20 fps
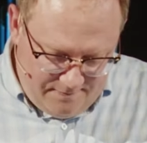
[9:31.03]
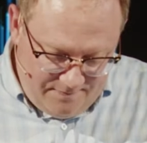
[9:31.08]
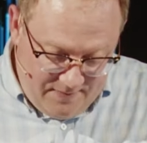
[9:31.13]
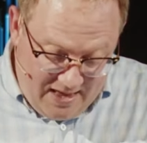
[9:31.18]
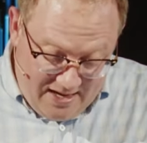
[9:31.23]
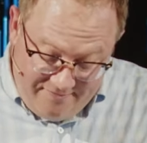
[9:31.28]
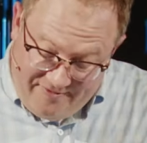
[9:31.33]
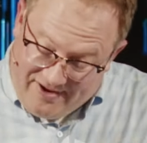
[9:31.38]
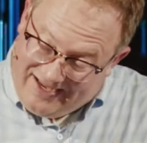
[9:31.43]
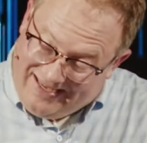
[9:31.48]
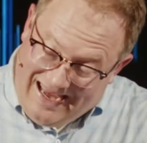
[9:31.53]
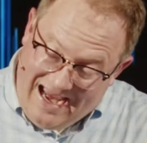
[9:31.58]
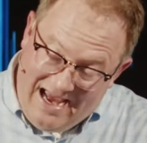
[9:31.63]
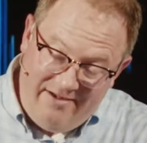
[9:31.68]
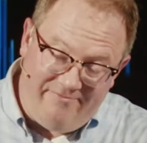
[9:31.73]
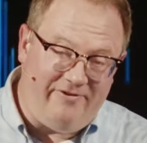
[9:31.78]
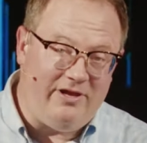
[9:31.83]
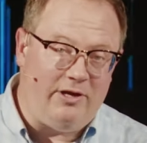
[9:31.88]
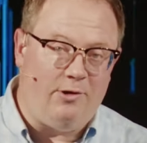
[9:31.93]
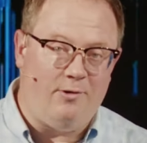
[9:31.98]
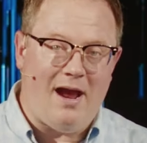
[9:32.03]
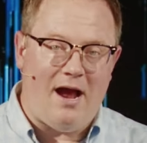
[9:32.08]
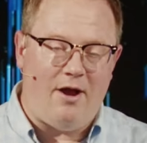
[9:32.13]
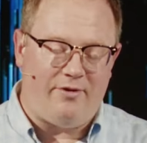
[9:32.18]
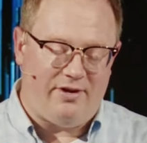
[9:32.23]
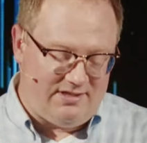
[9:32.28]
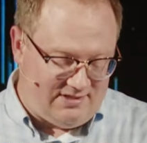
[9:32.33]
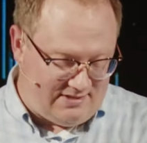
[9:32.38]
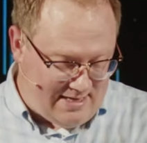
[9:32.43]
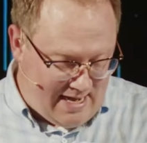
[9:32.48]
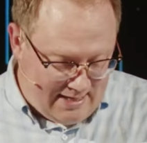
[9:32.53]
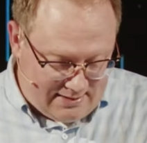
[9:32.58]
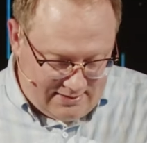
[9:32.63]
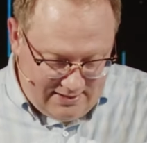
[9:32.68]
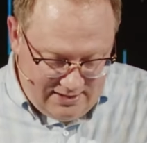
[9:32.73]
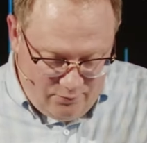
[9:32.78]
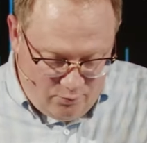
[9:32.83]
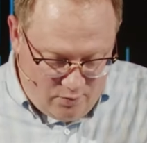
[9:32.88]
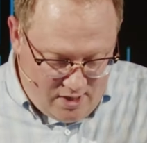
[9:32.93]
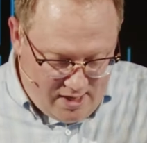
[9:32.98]
And if I can't figure out
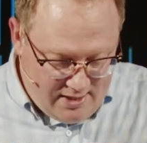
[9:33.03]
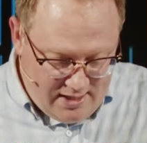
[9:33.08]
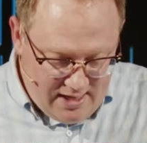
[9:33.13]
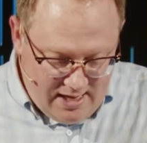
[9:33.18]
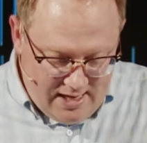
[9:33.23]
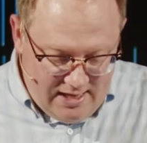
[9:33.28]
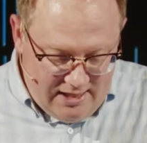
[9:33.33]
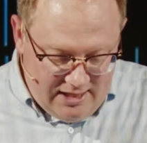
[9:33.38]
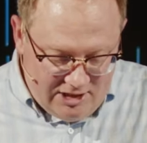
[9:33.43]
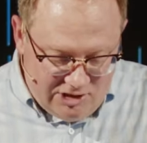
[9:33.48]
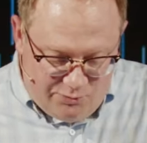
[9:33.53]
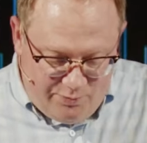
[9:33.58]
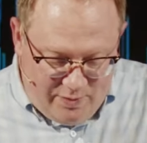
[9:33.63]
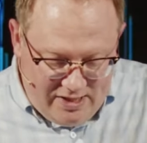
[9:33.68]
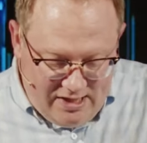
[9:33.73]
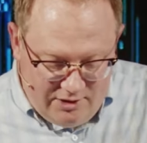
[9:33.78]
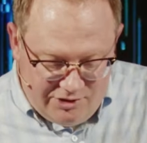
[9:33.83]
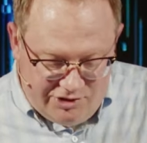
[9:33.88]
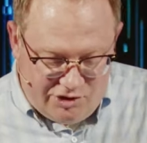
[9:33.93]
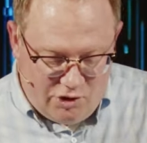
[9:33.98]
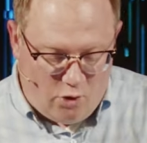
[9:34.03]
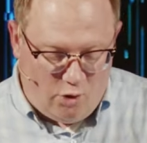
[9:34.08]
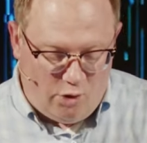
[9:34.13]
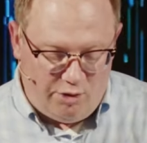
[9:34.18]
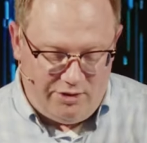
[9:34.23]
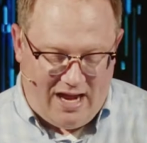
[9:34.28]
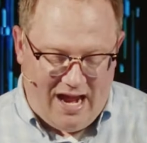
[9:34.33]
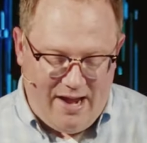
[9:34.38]
exactly what is being sold,